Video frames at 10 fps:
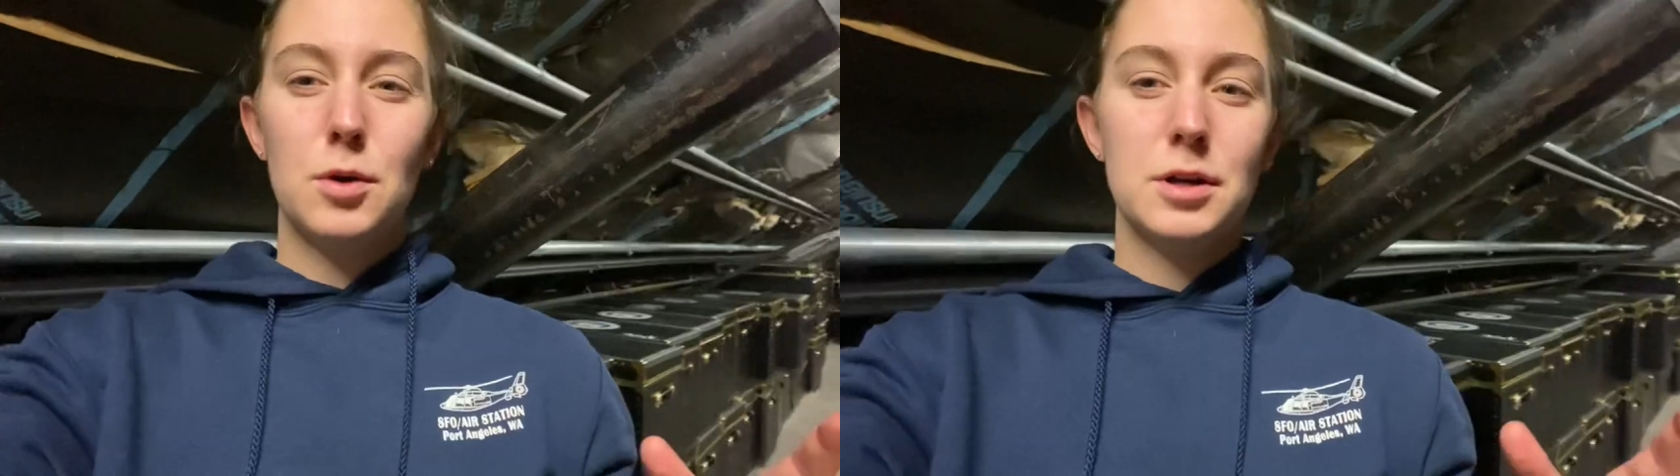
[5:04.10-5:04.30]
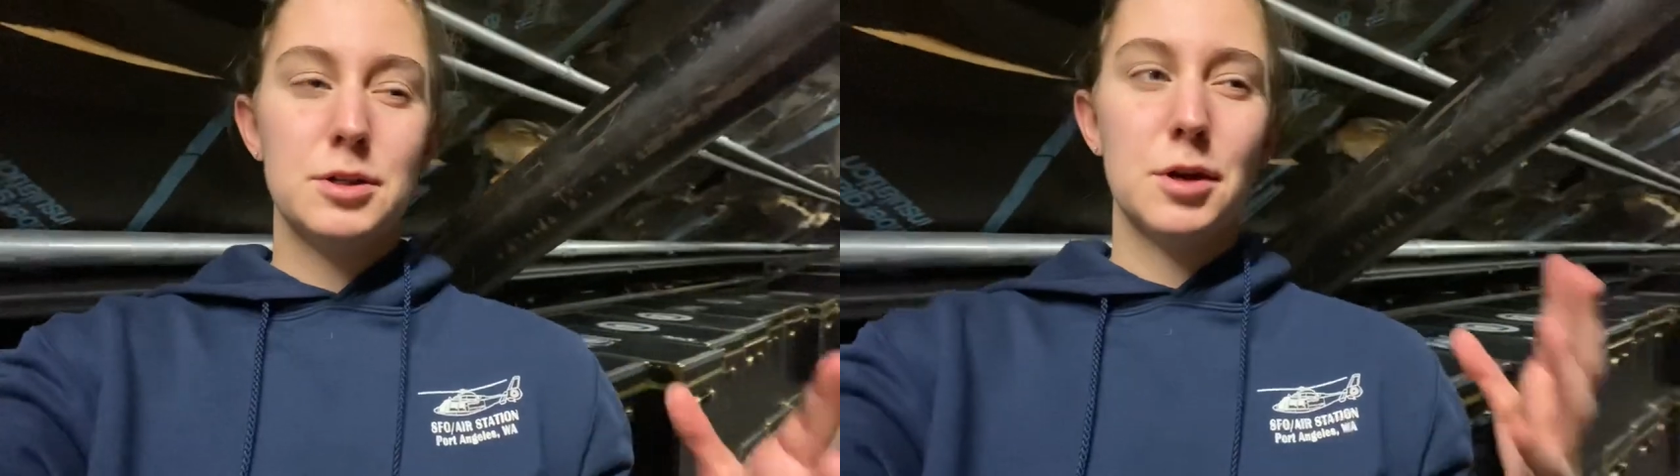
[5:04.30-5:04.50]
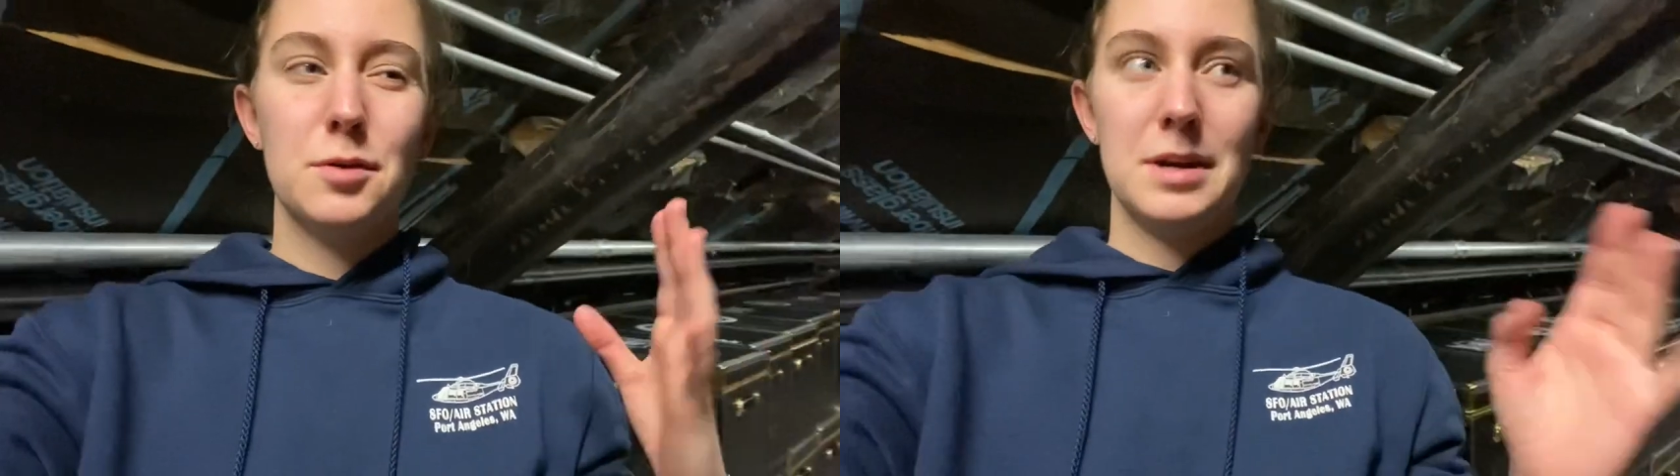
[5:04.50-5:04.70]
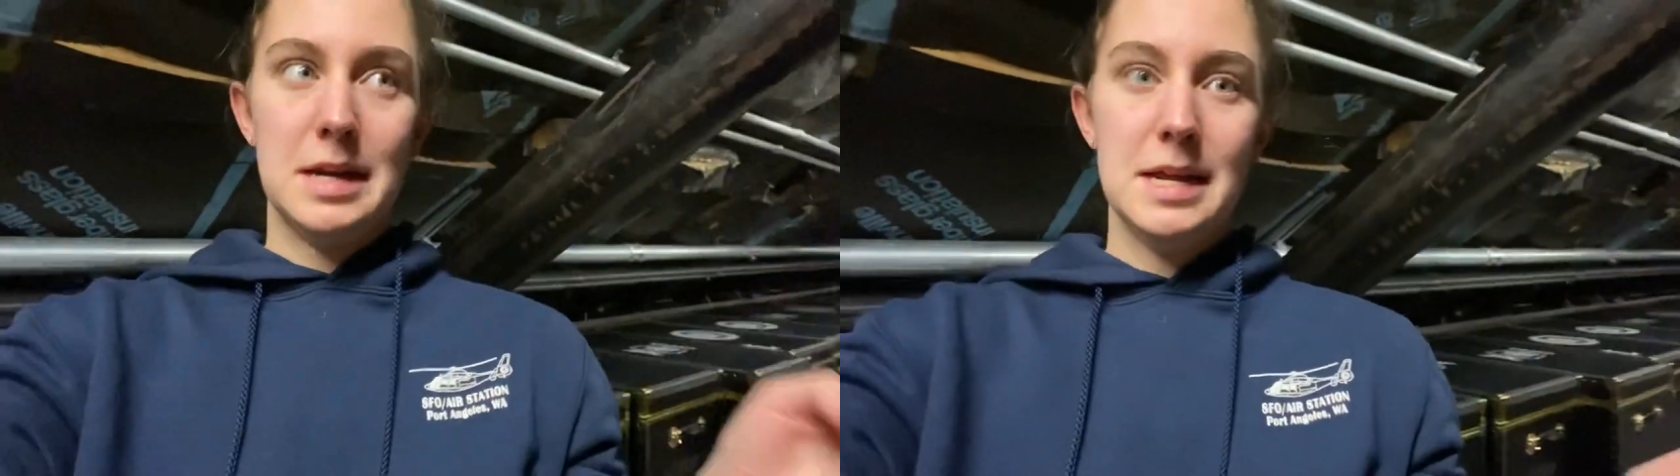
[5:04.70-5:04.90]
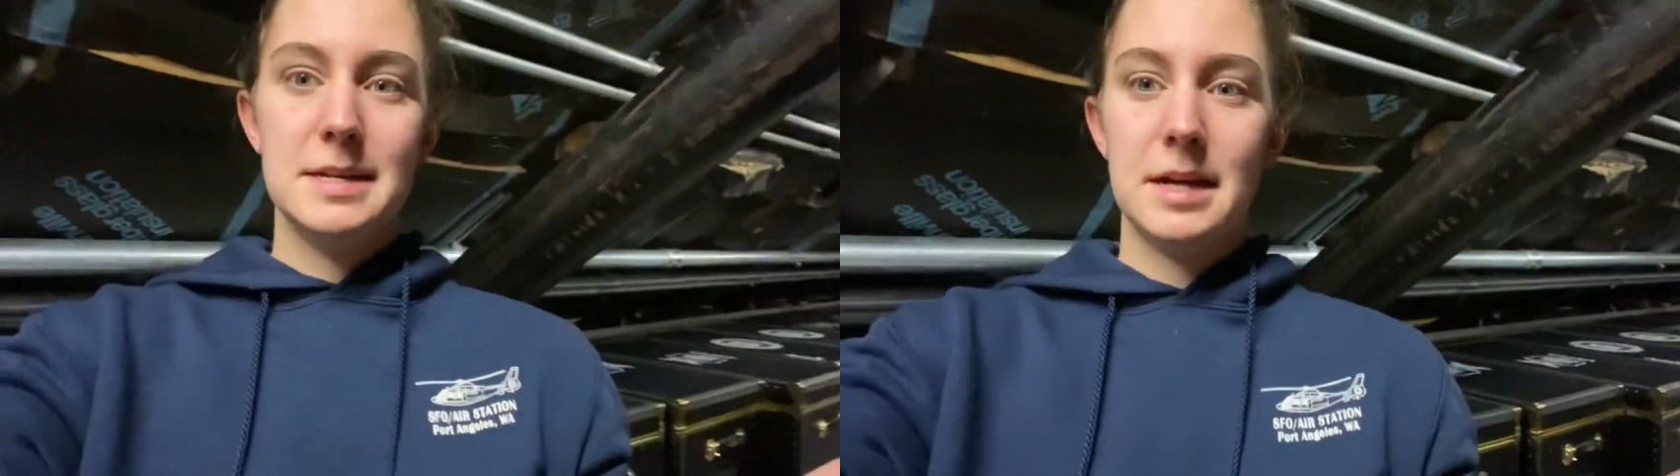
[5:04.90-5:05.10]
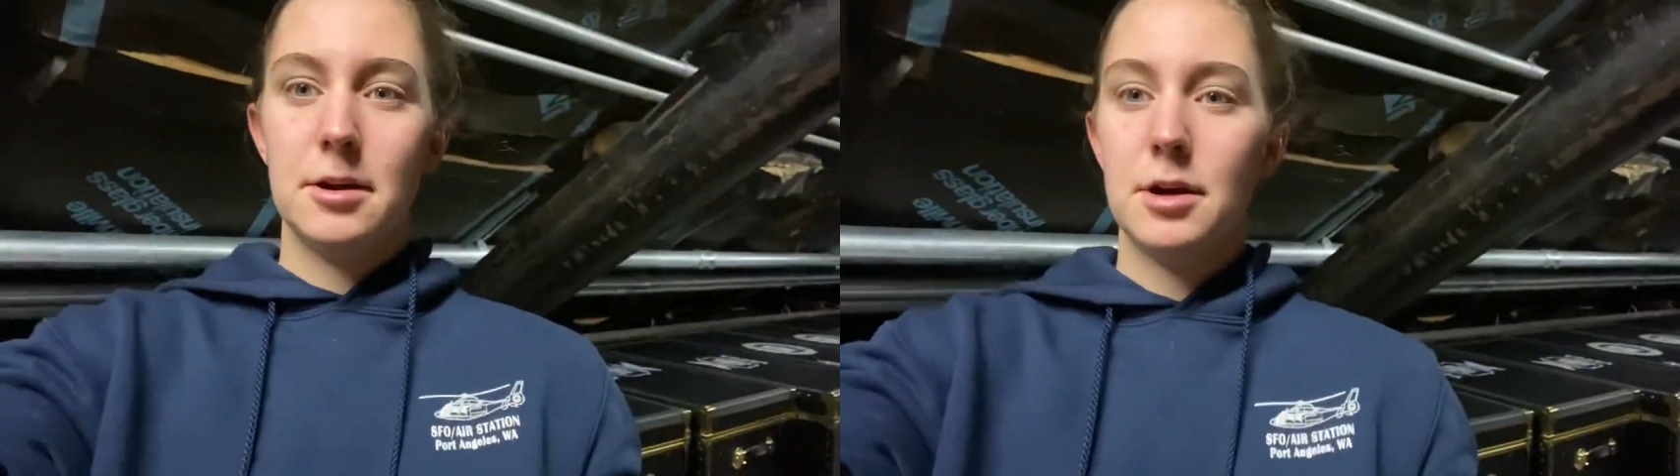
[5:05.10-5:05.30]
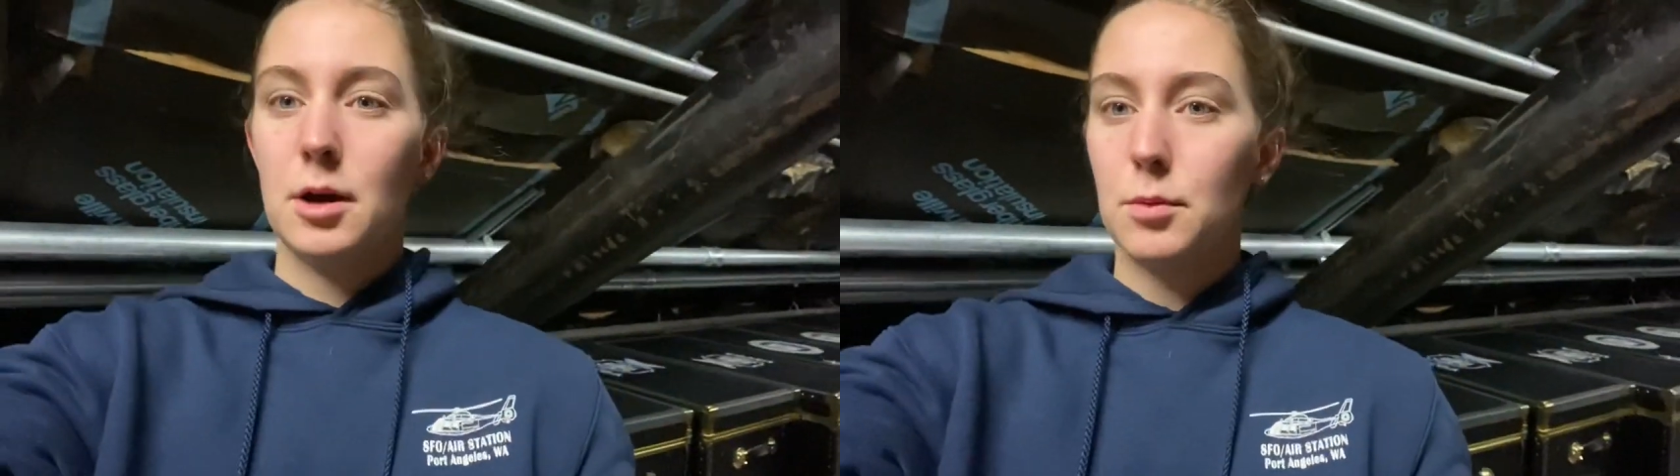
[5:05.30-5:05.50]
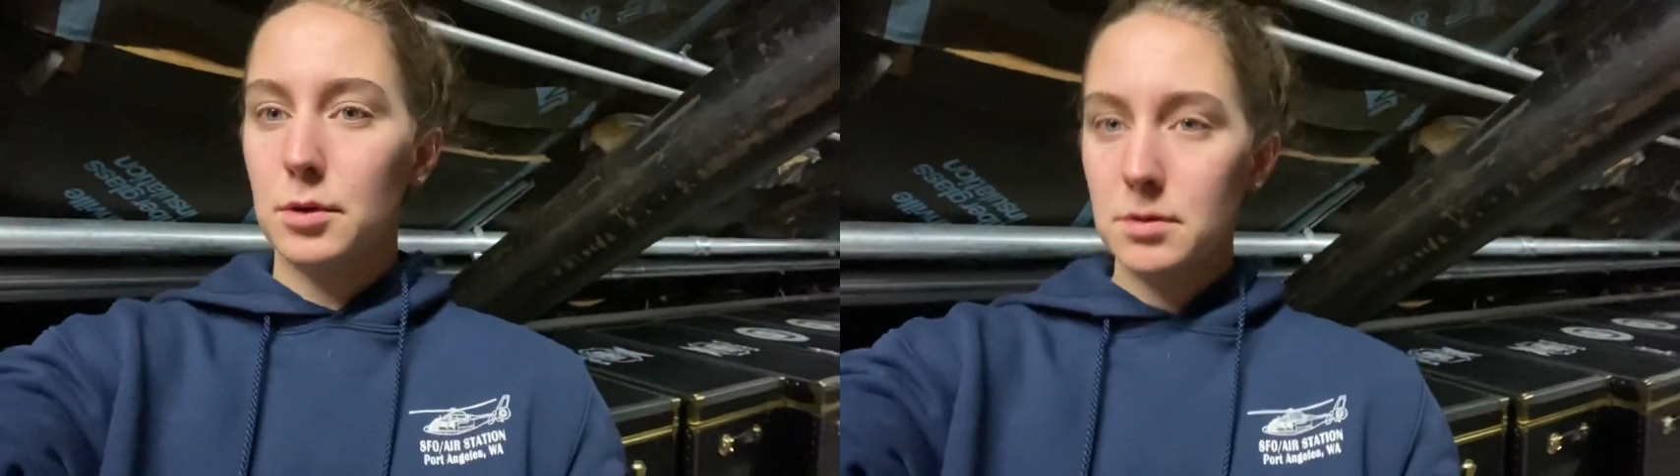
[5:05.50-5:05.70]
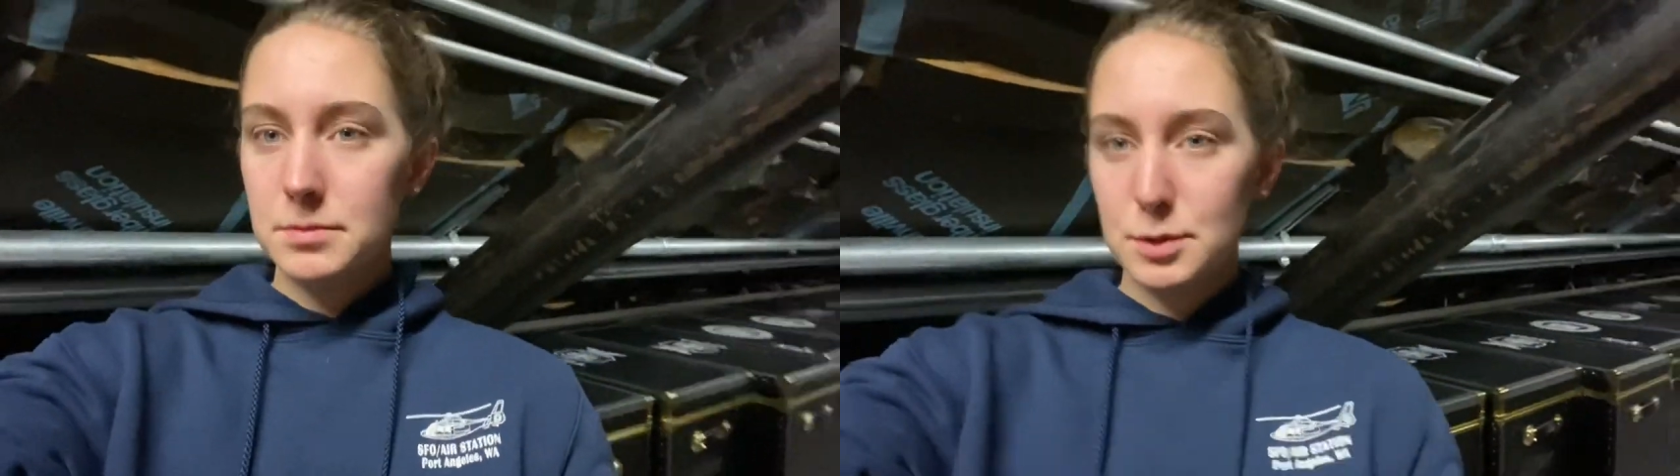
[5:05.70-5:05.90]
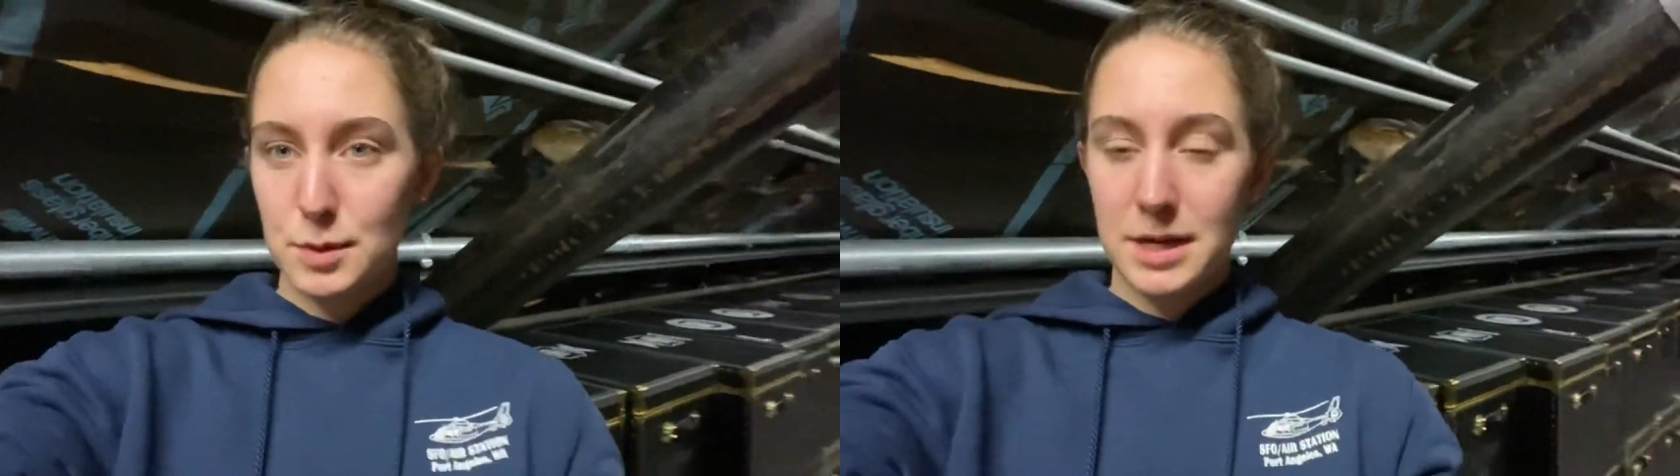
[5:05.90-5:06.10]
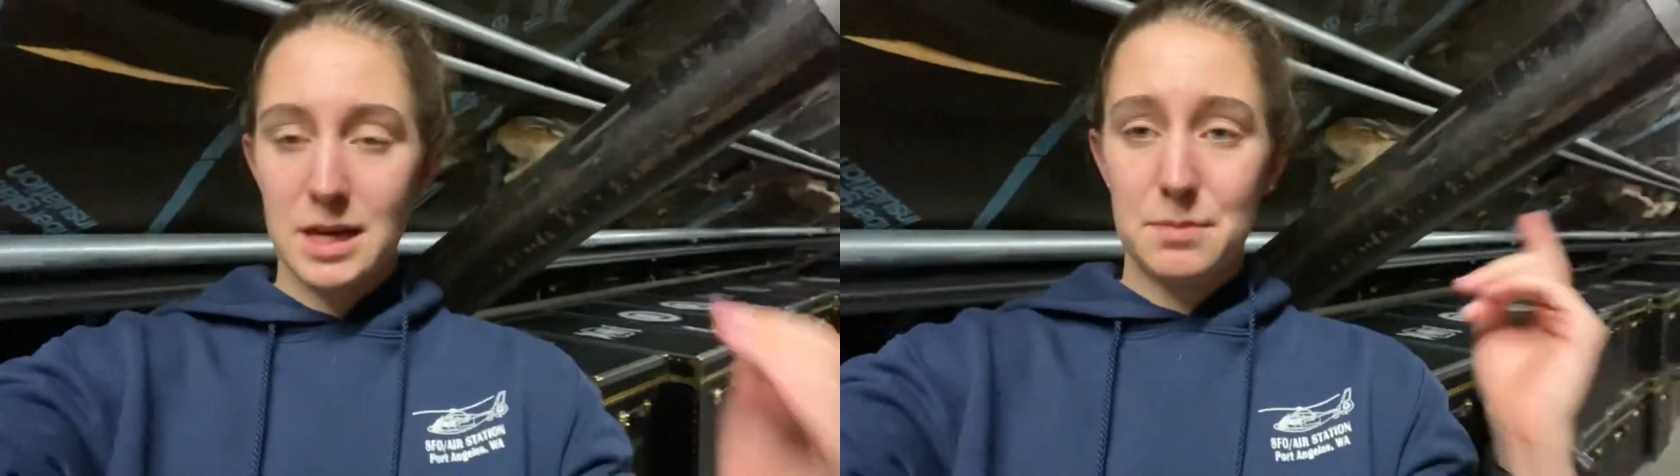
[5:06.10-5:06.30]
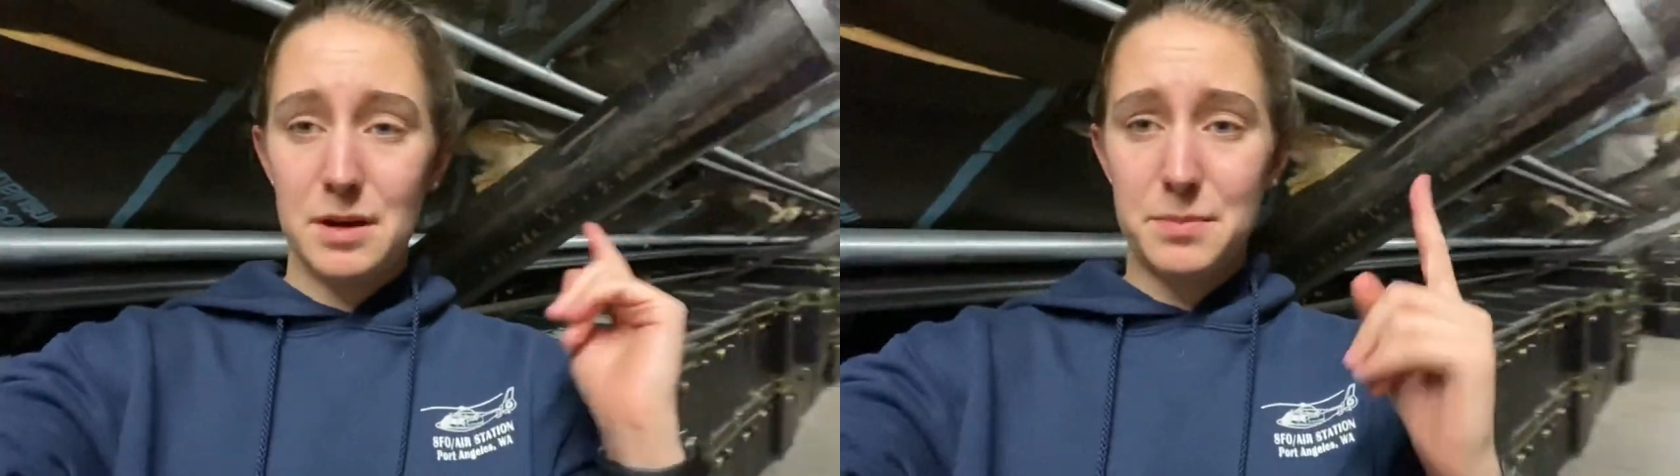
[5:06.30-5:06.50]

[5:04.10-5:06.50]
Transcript: don't need down in our rooms, we keep up